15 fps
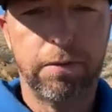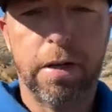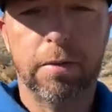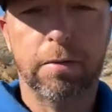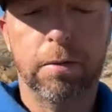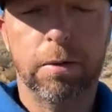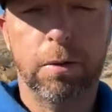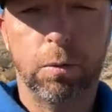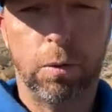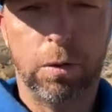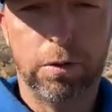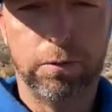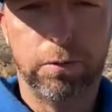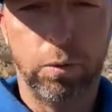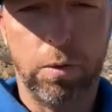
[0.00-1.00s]
I have a
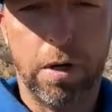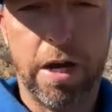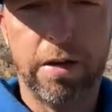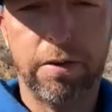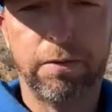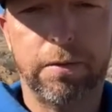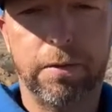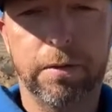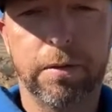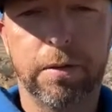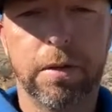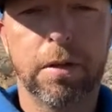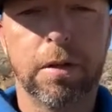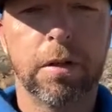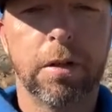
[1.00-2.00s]
wonderful wife and
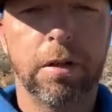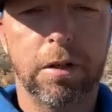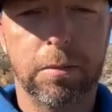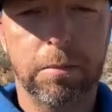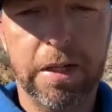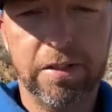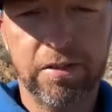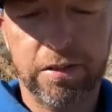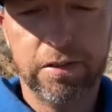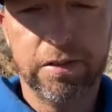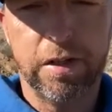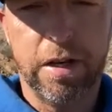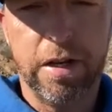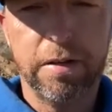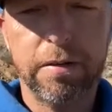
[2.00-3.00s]
an amazing
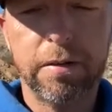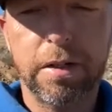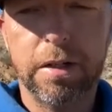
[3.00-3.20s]
son.